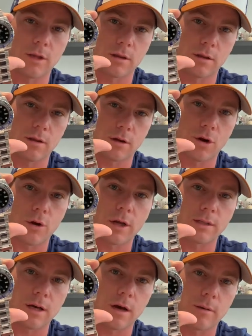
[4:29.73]
and the
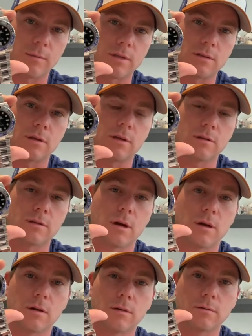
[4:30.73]
current time is
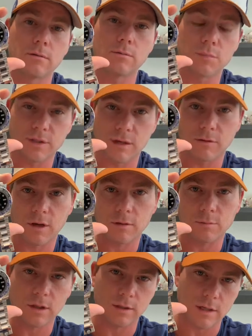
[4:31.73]
on
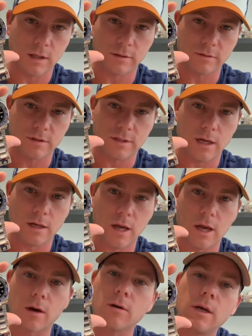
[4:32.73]
Pacific because I live in San
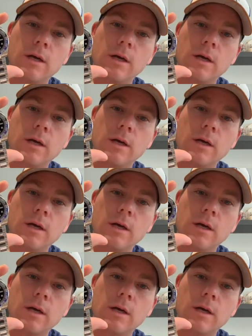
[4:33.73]
Diego.